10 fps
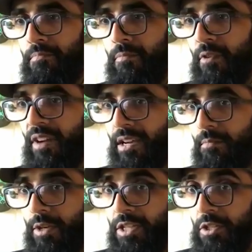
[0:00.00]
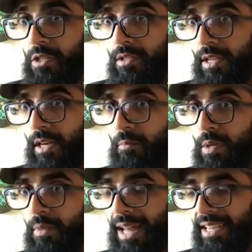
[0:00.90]
provide a bridge to help
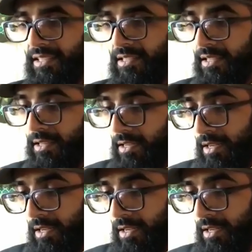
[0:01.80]
people access it.